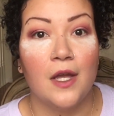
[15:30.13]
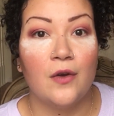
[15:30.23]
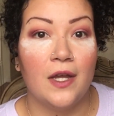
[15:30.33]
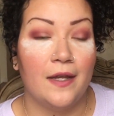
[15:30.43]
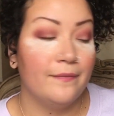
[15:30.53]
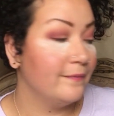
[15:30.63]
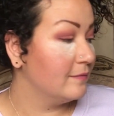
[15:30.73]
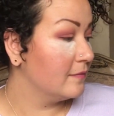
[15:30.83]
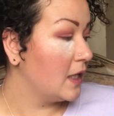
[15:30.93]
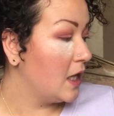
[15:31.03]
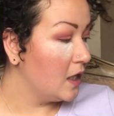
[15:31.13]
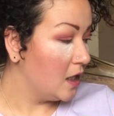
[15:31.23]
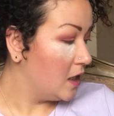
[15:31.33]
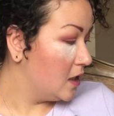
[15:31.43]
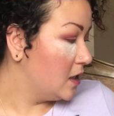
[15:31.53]
Okay,
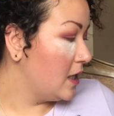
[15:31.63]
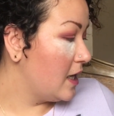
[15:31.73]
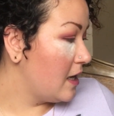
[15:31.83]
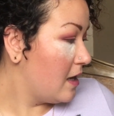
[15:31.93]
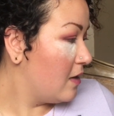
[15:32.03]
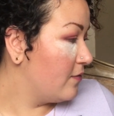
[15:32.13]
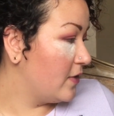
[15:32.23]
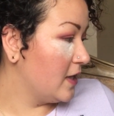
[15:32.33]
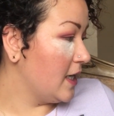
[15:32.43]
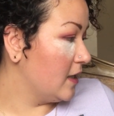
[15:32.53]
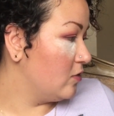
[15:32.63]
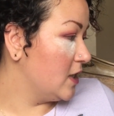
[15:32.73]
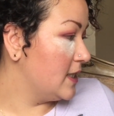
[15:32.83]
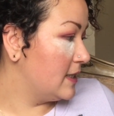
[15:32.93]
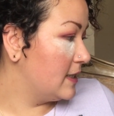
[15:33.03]
now for the cut
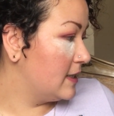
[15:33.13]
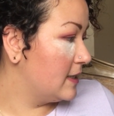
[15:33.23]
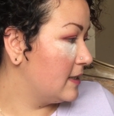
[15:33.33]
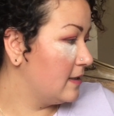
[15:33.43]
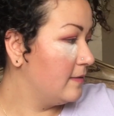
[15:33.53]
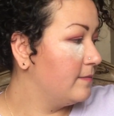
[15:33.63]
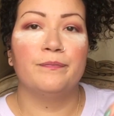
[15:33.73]
crease.